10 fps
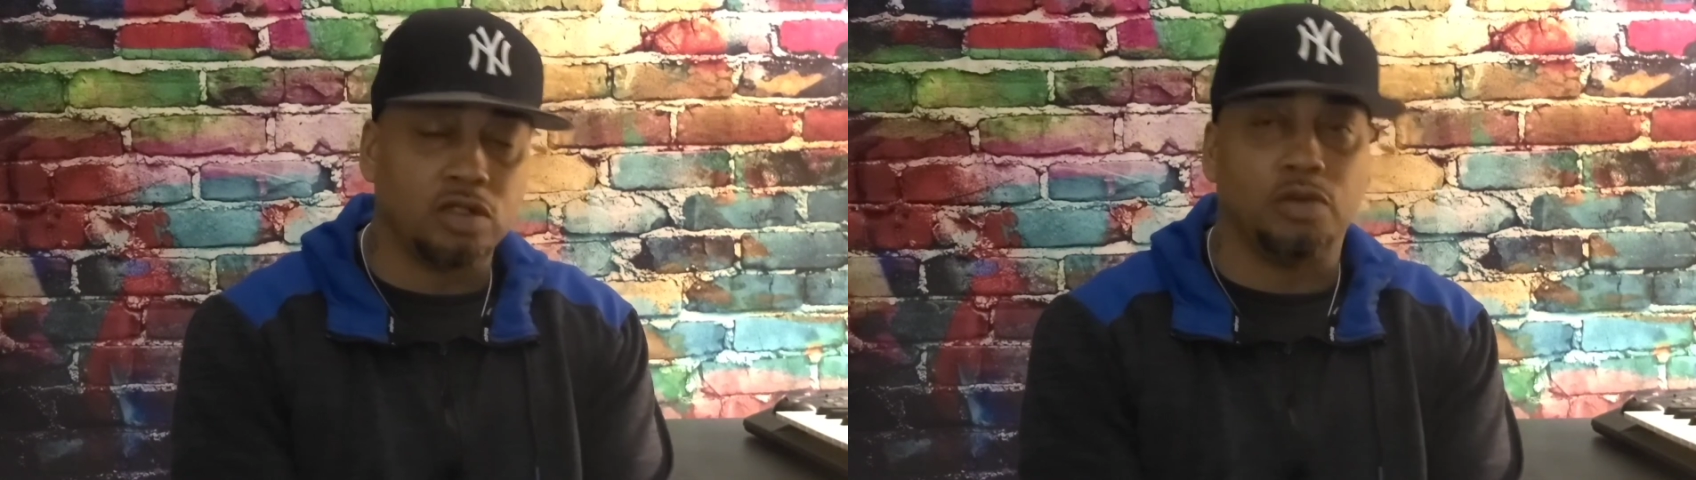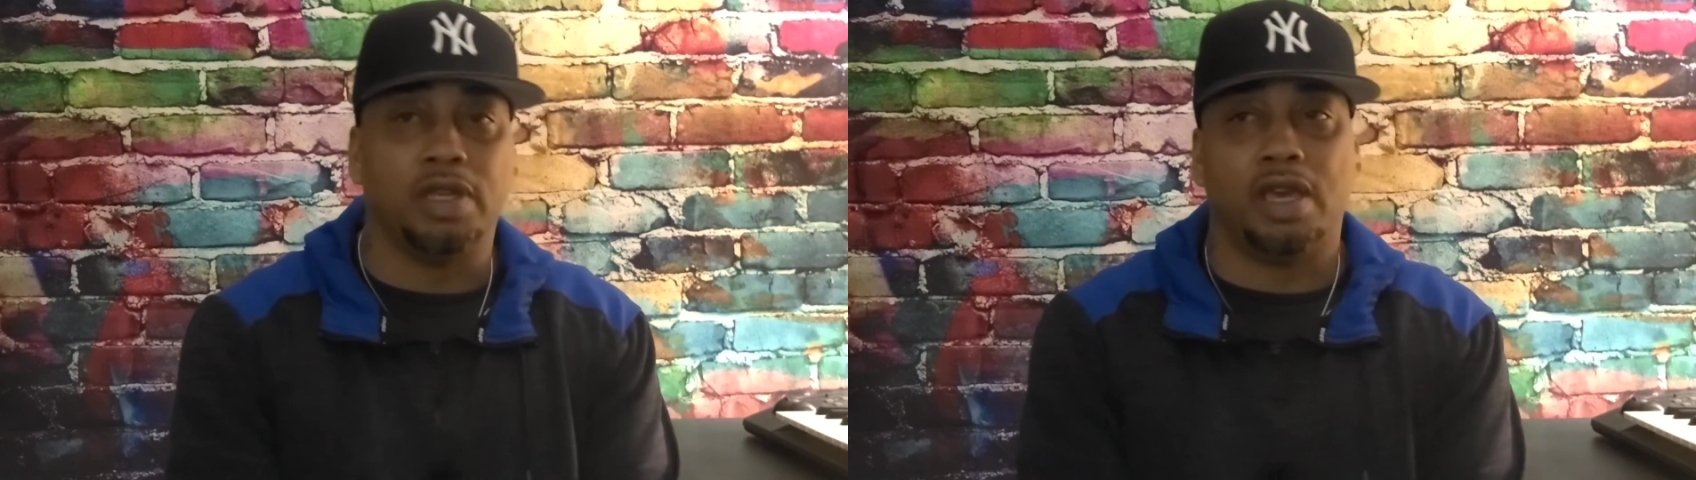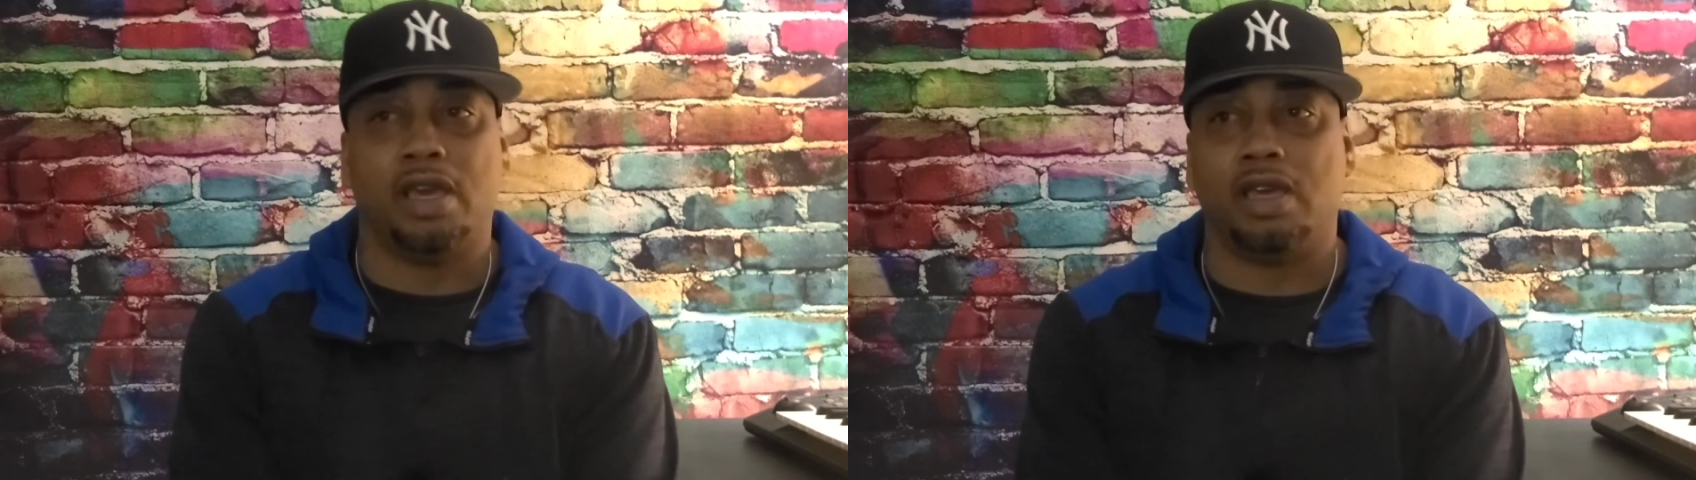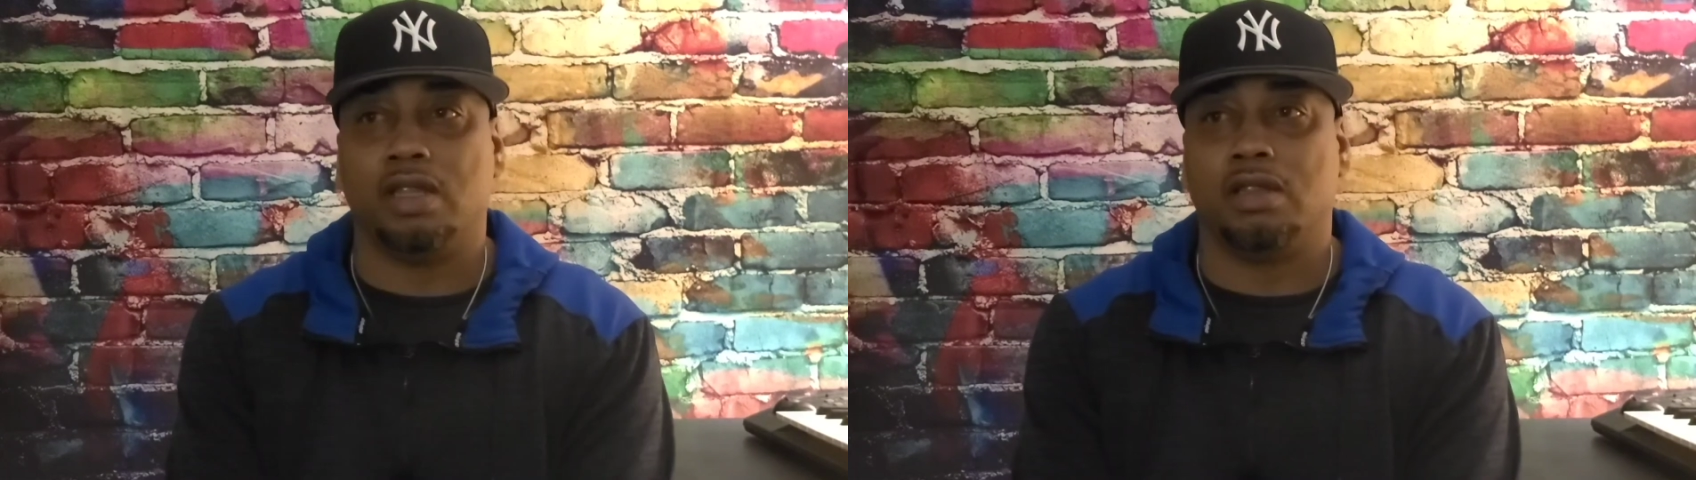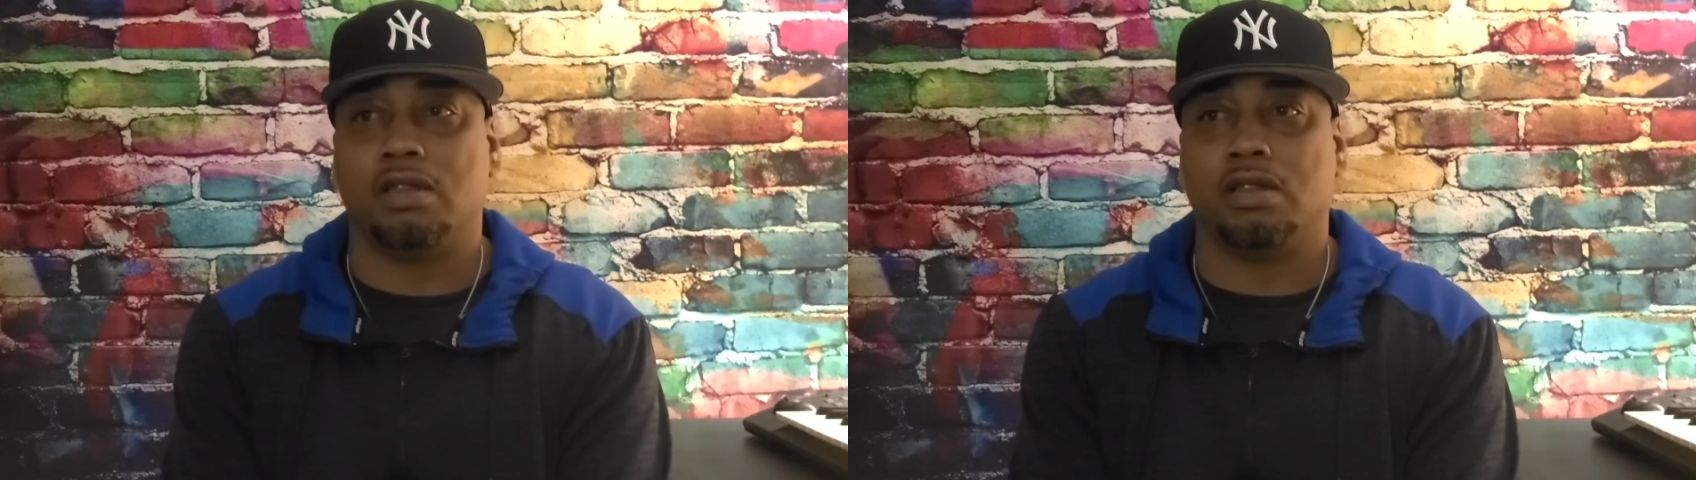we had,
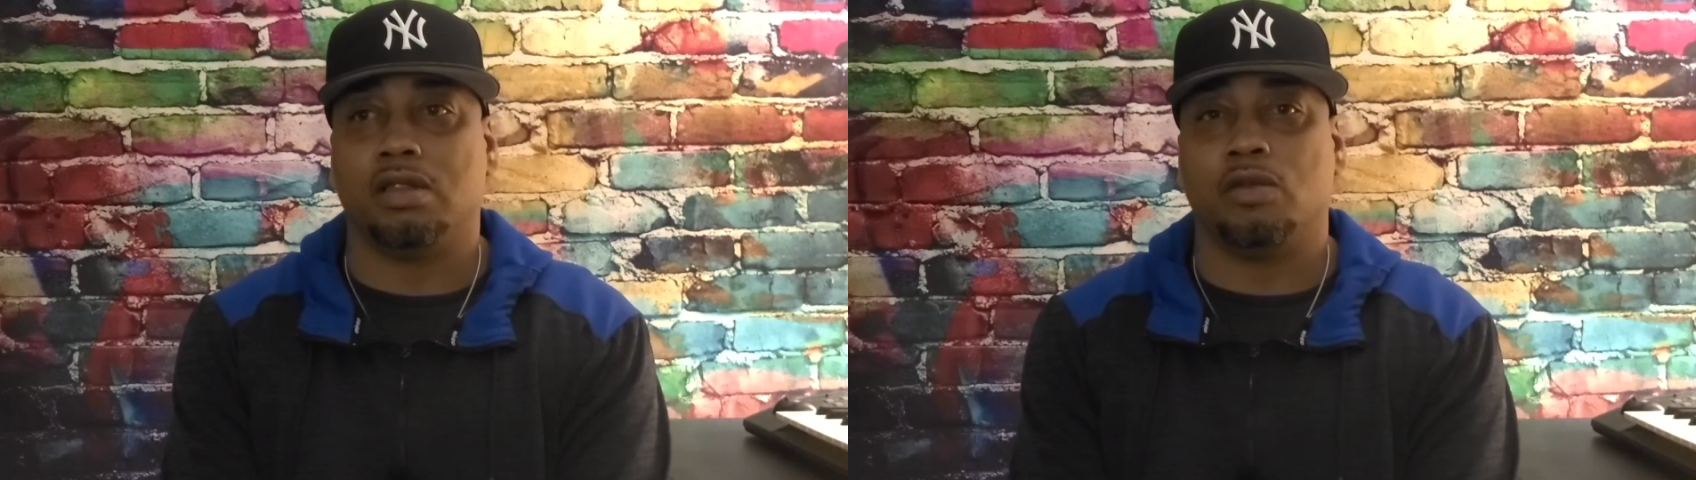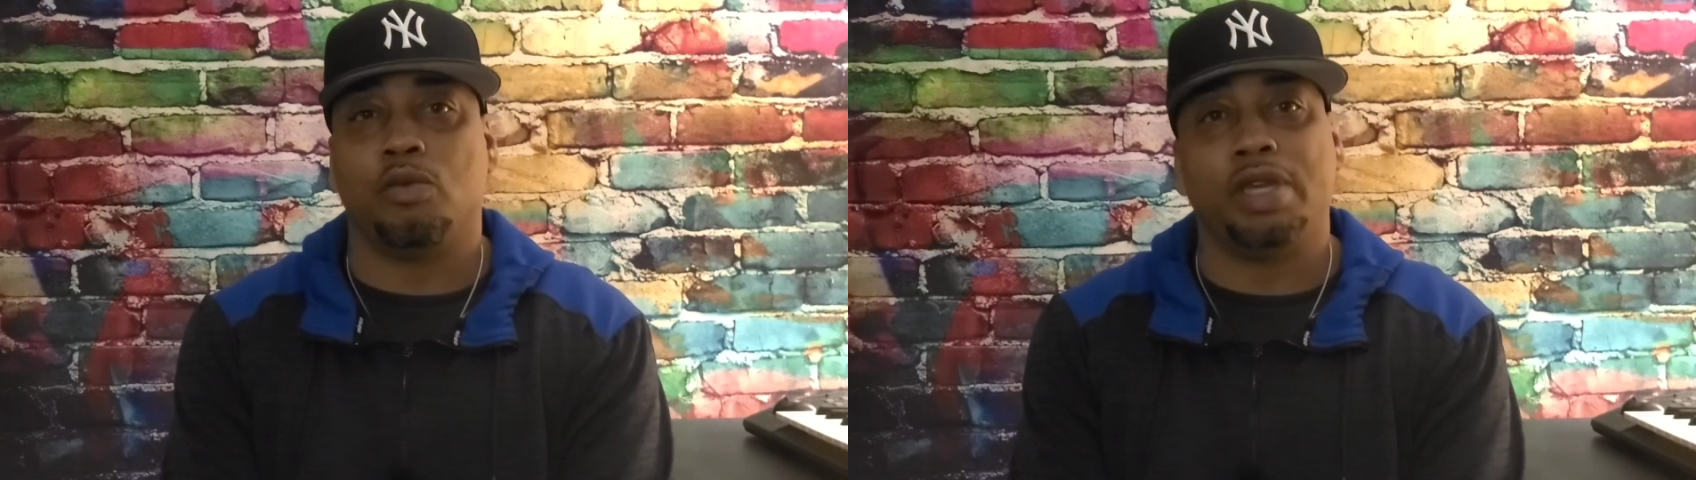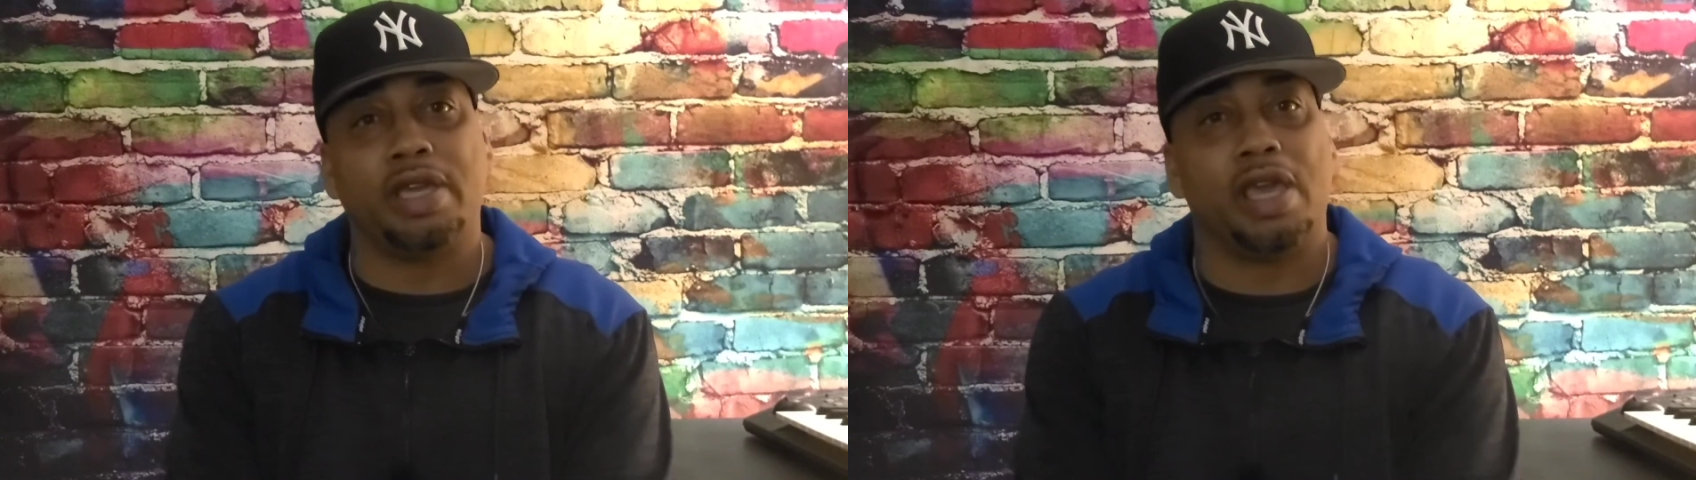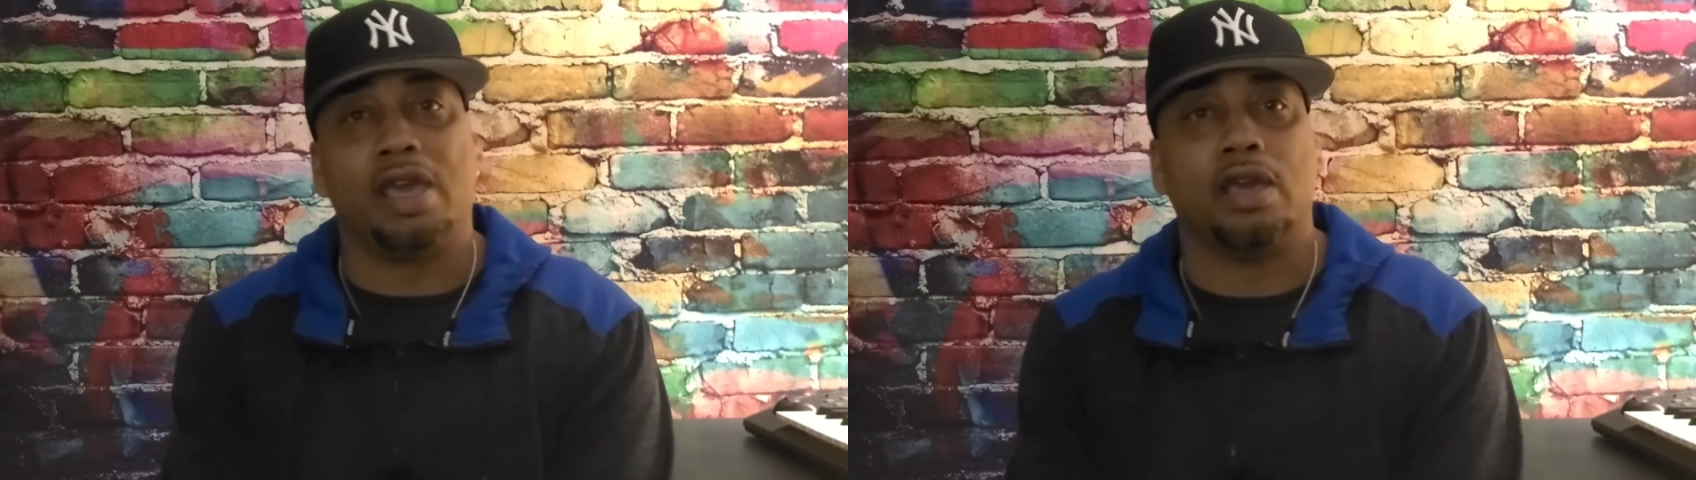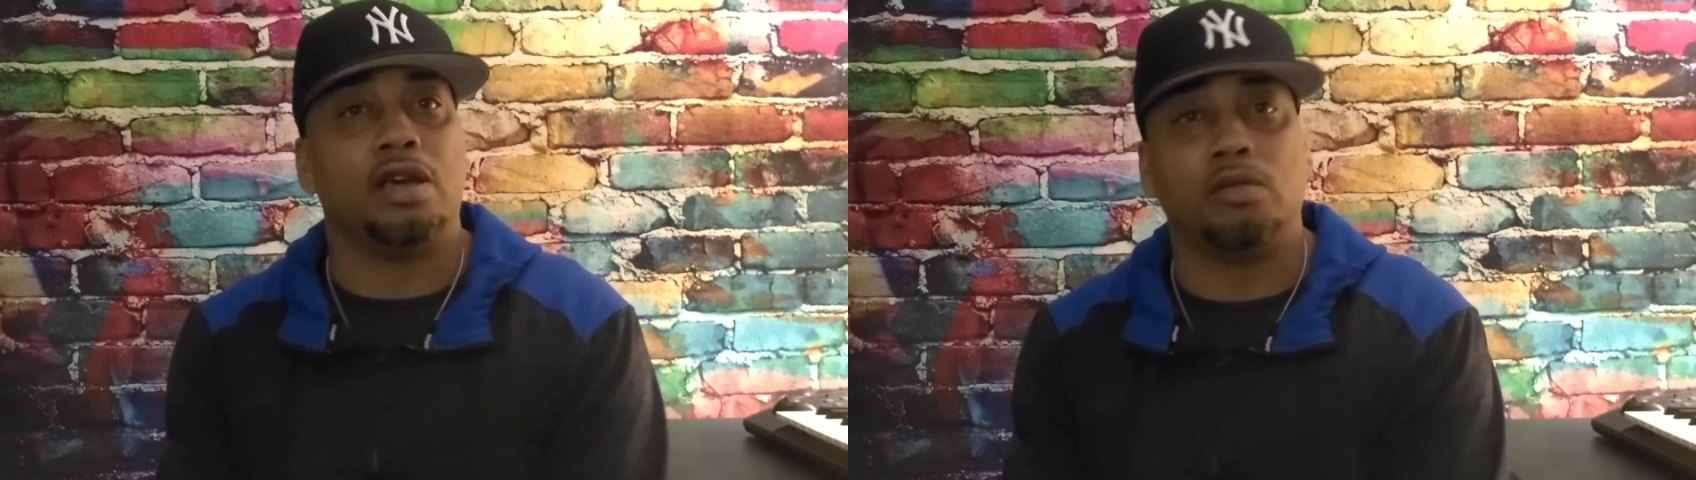we
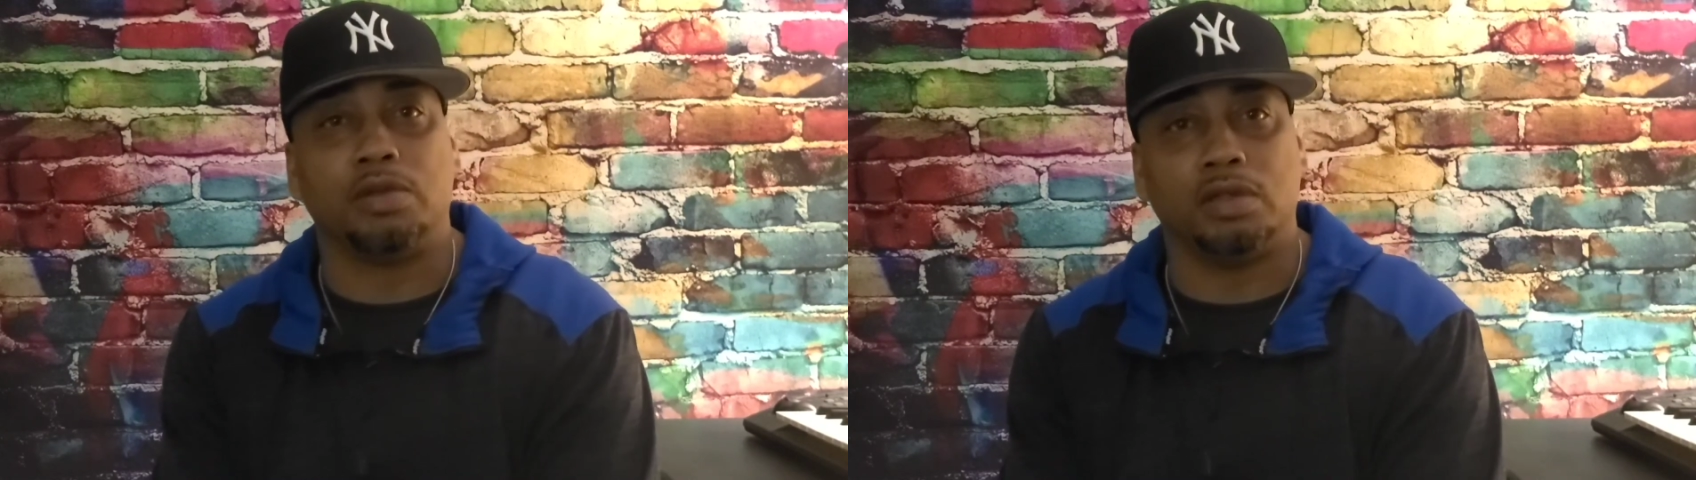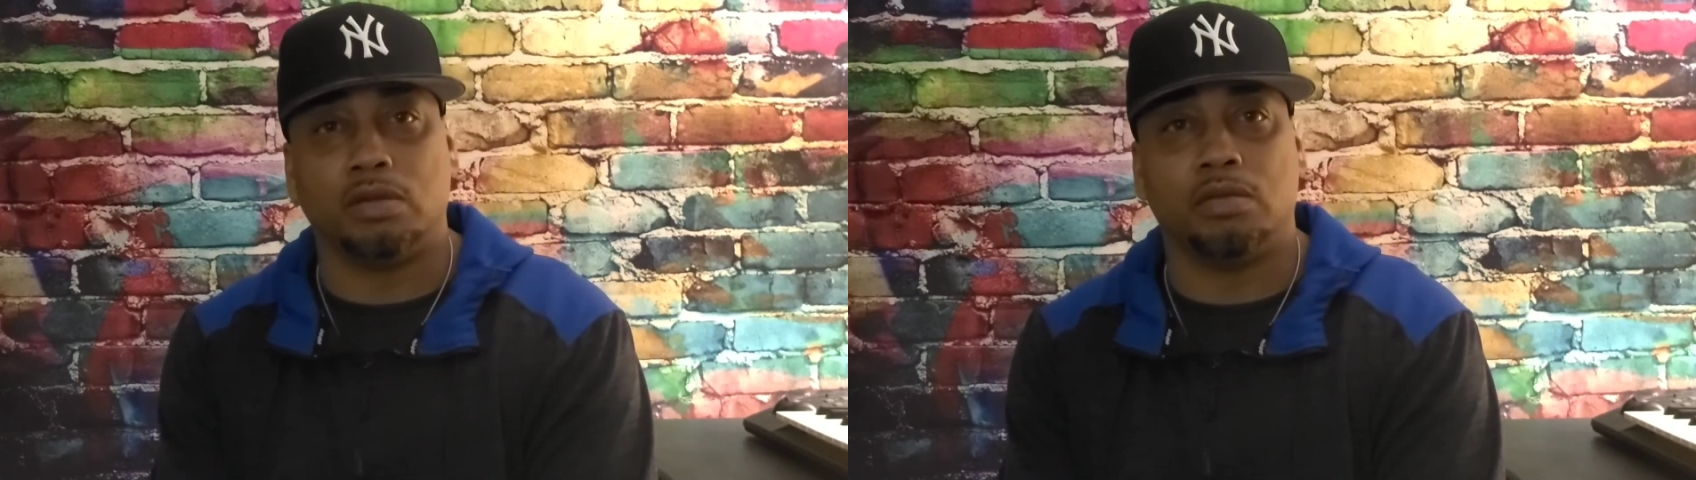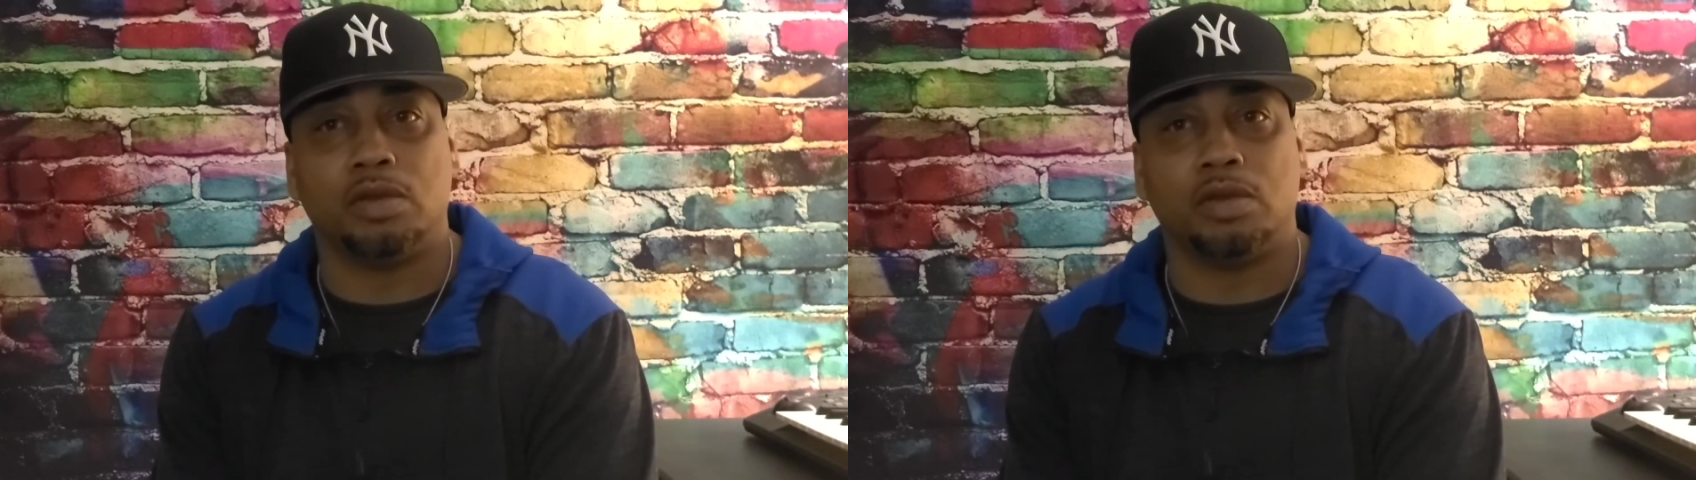can't help them.